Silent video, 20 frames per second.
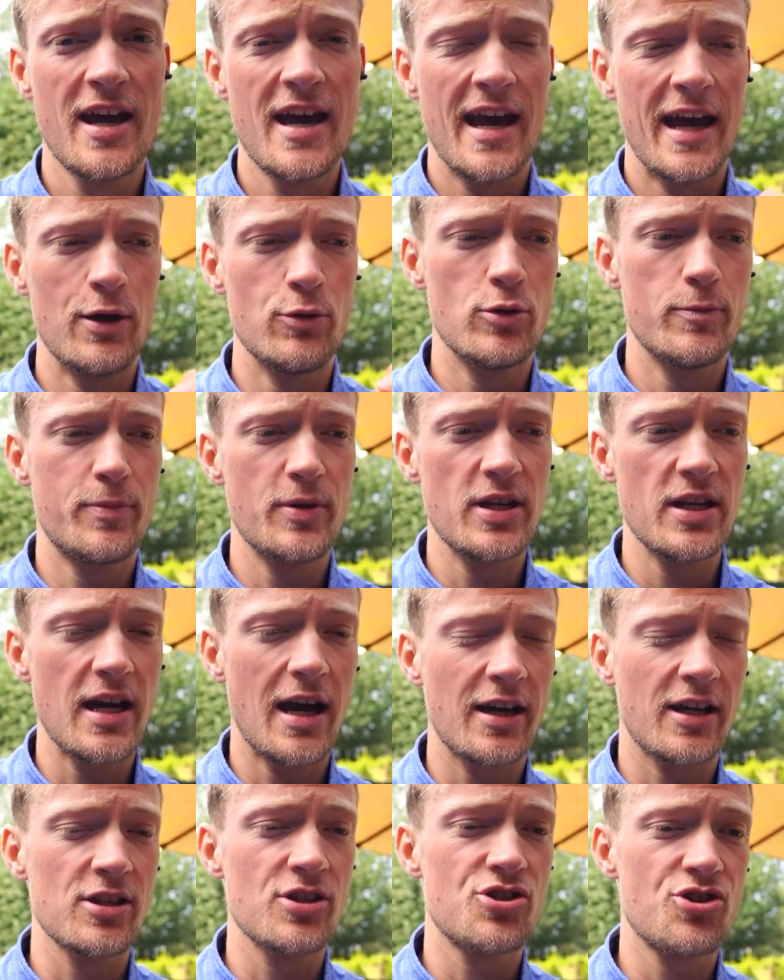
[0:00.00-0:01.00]
It would be,
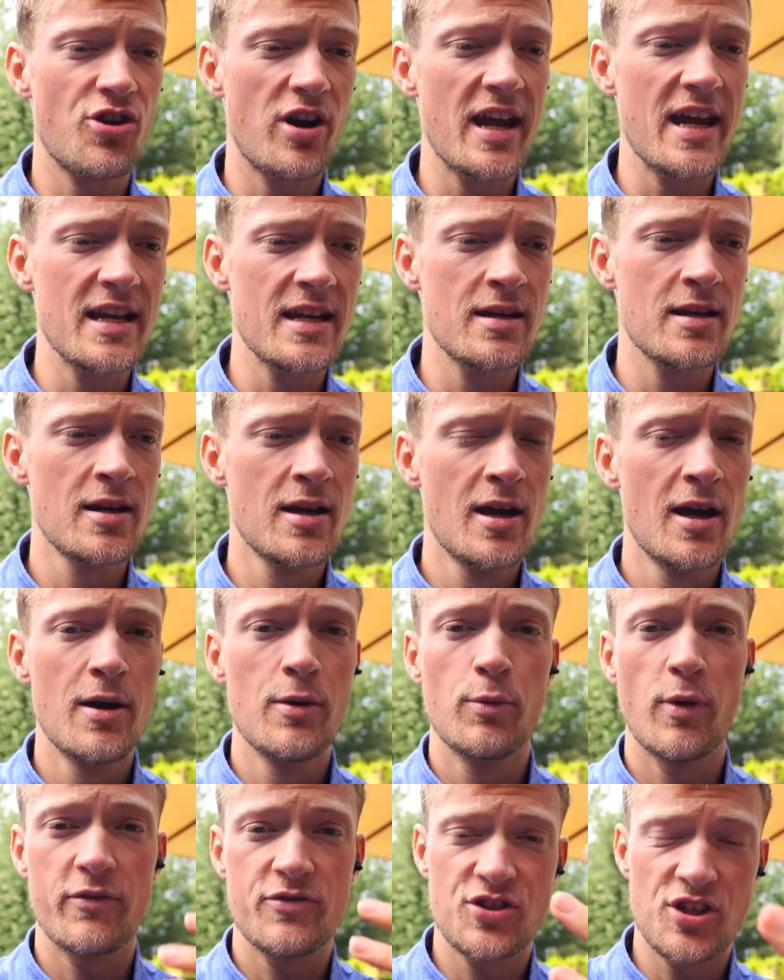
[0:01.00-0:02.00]
I could train
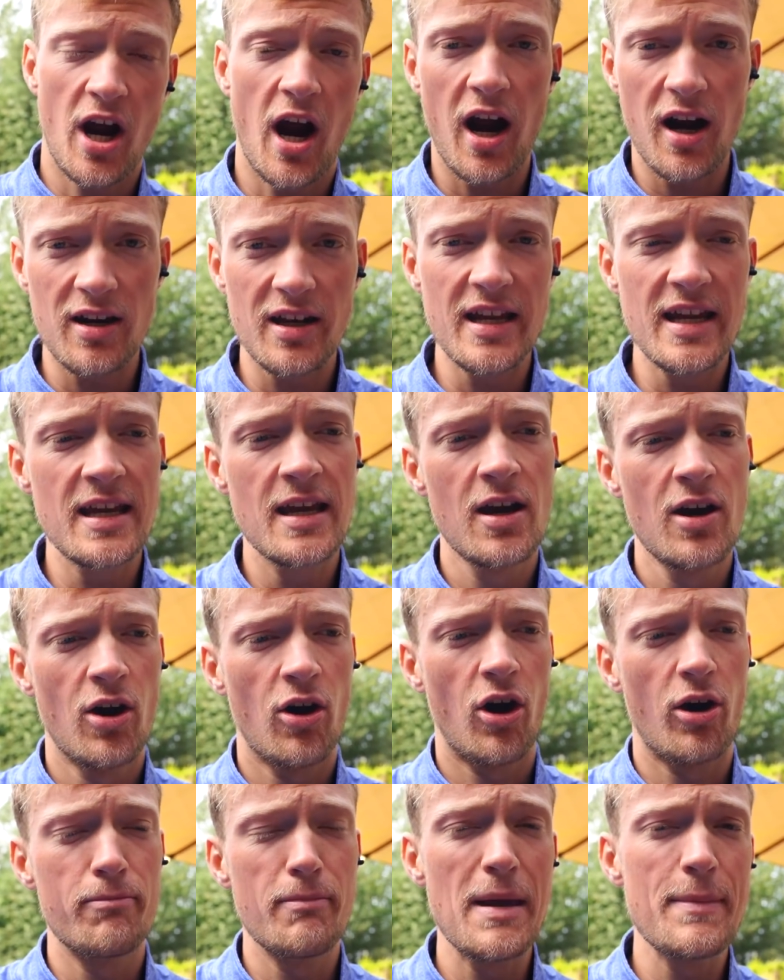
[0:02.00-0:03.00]
with Charlie
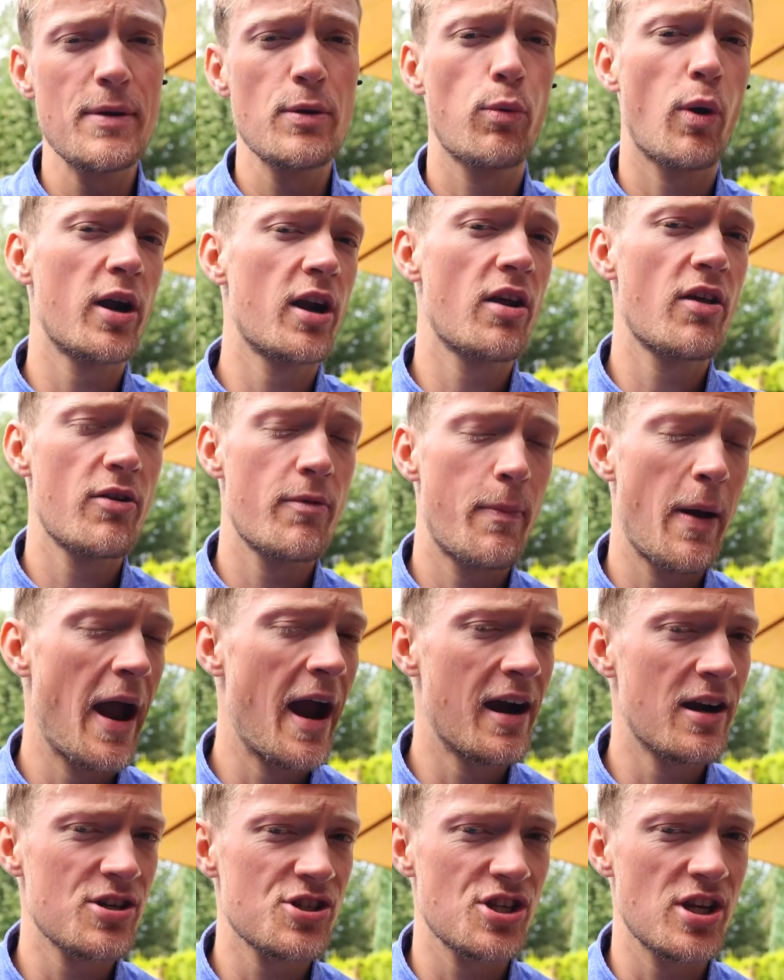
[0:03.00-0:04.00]
or maybe one other
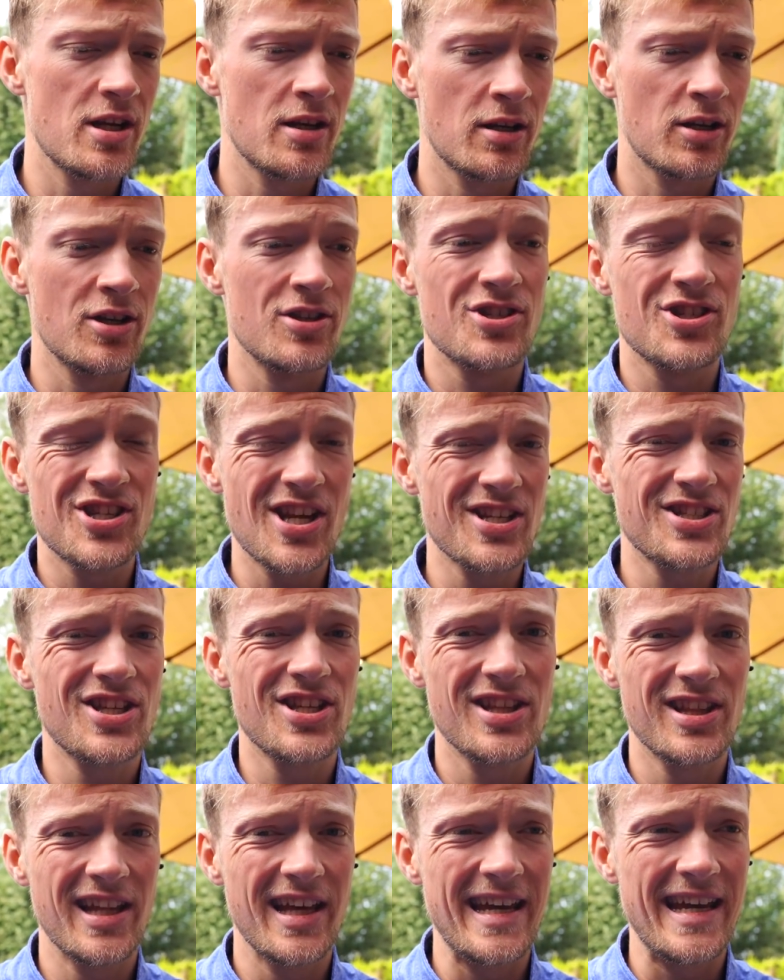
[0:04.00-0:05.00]
person
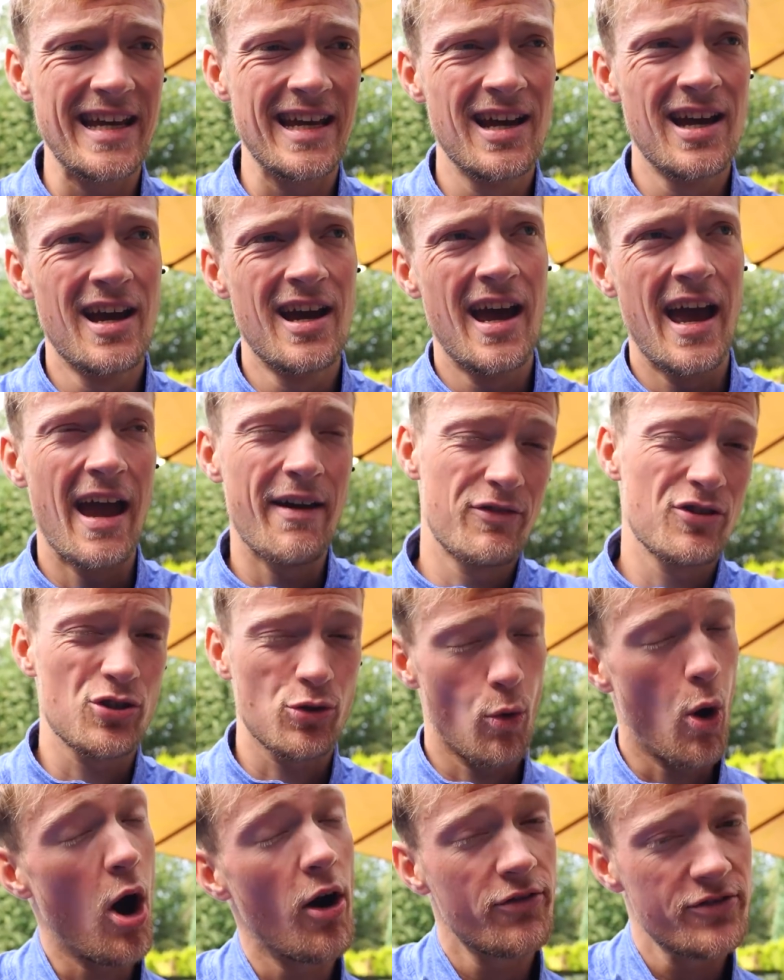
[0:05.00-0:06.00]
consistently every
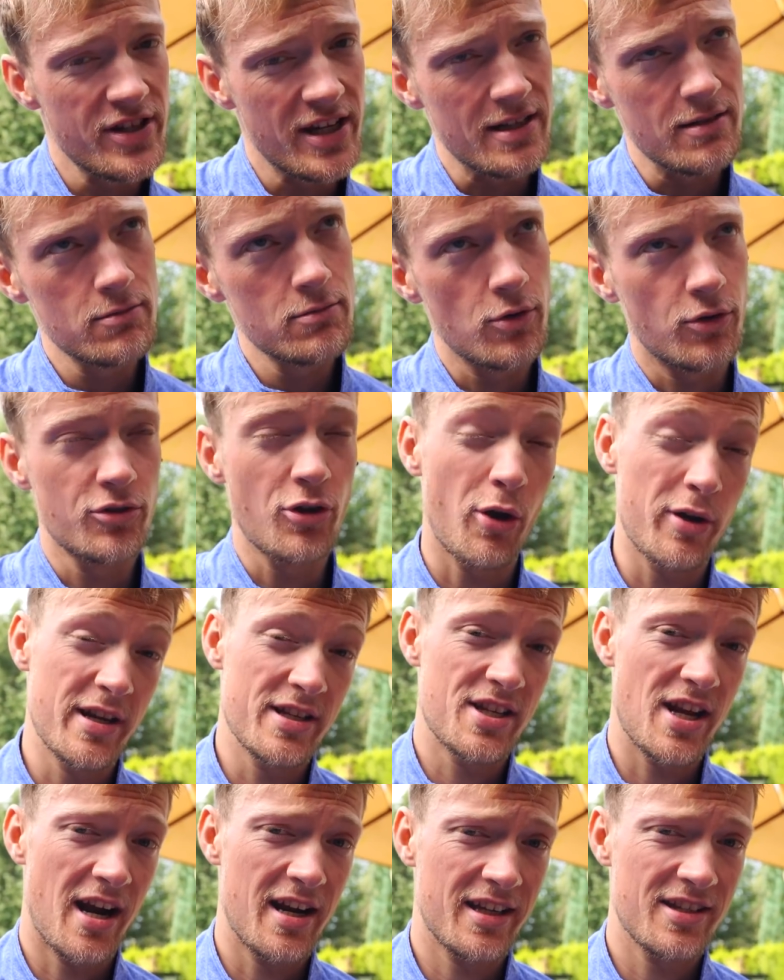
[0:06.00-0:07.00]
so often, or not
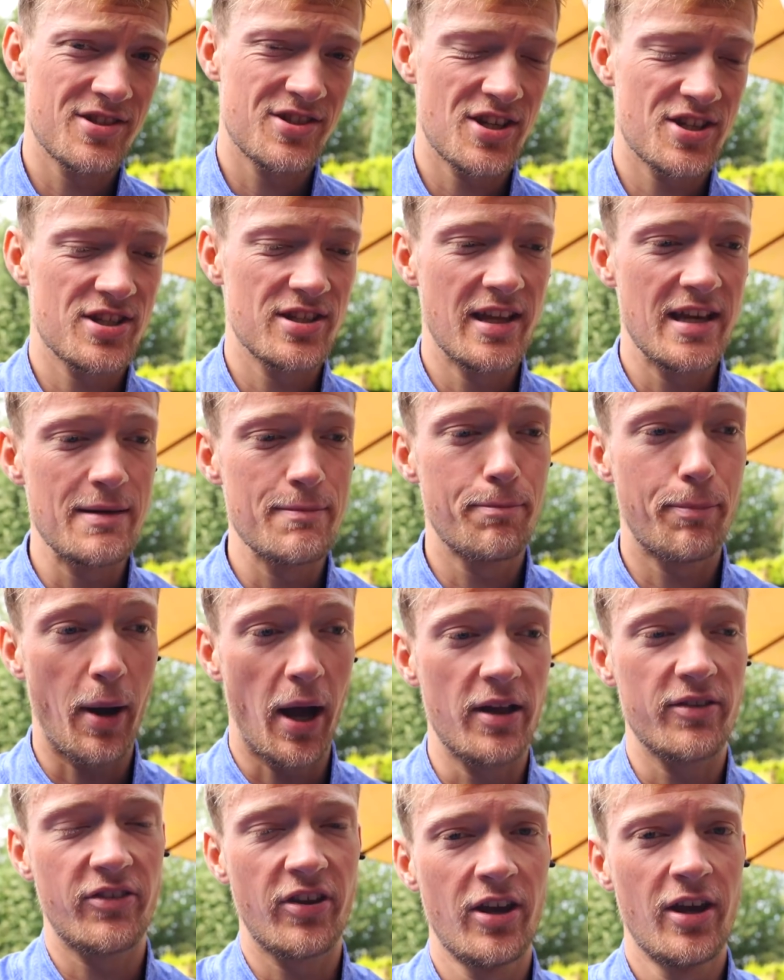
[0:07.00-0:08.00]
necessarily consistently,
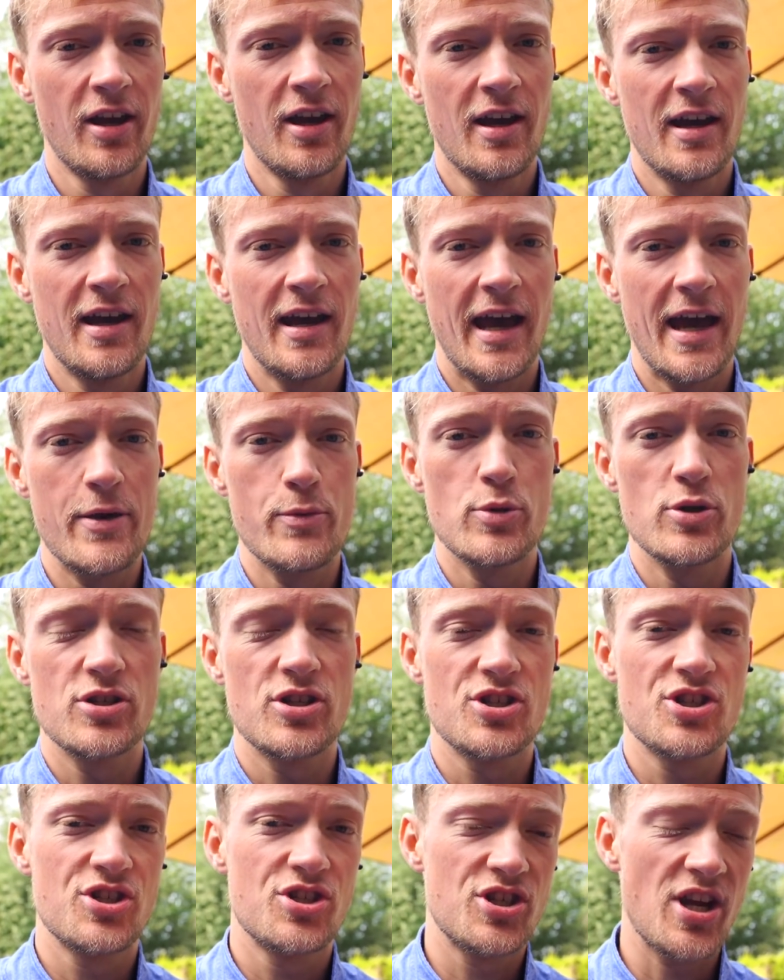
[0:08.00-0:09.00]
but it would
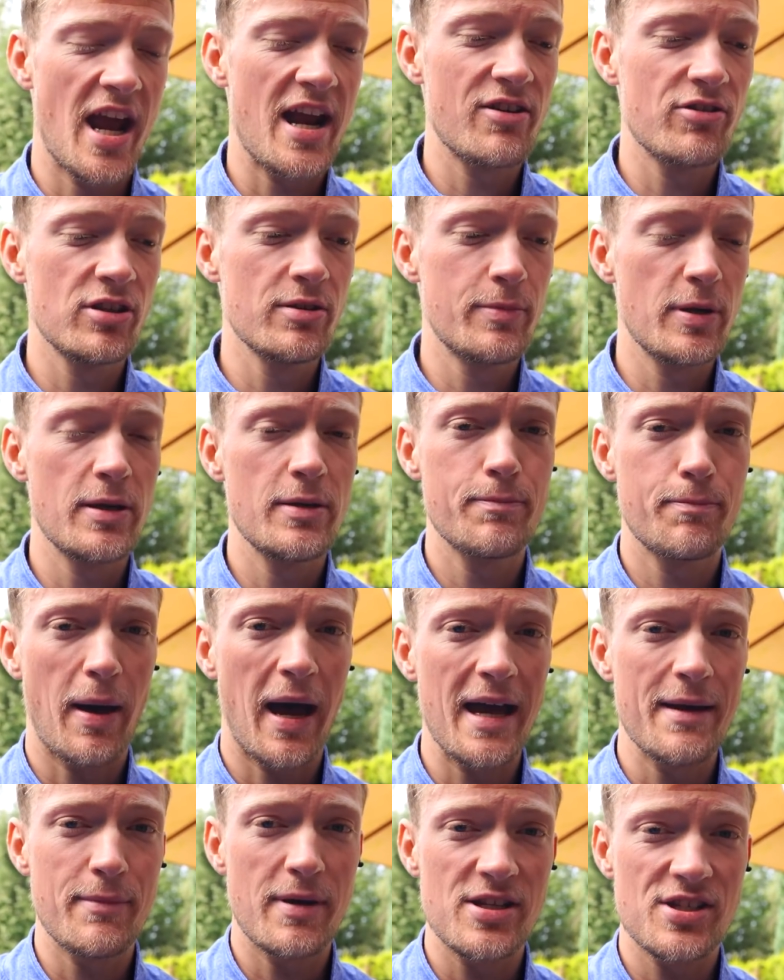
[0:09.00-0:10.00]
generally be
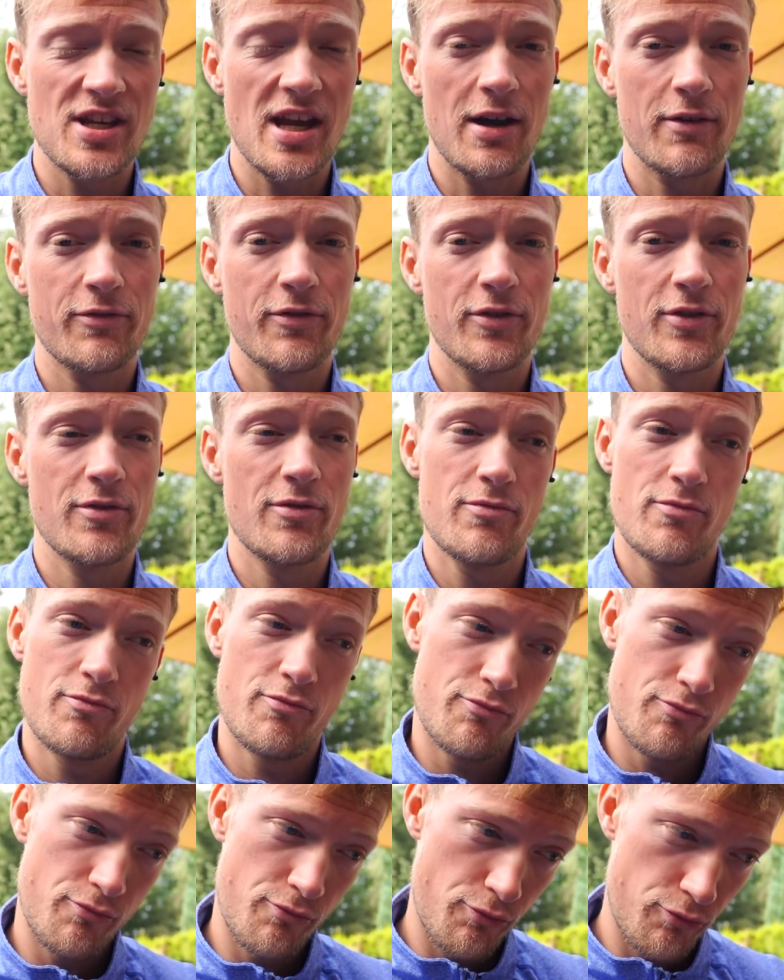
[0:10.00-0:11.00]
by myself
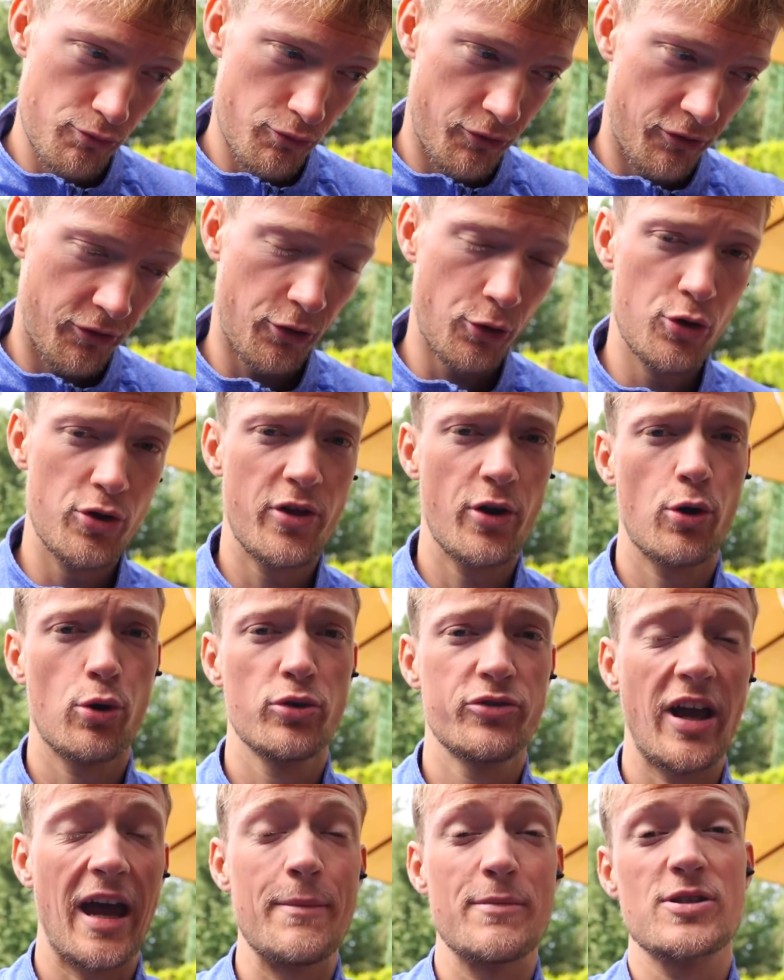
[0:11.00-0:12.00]
through the whole time.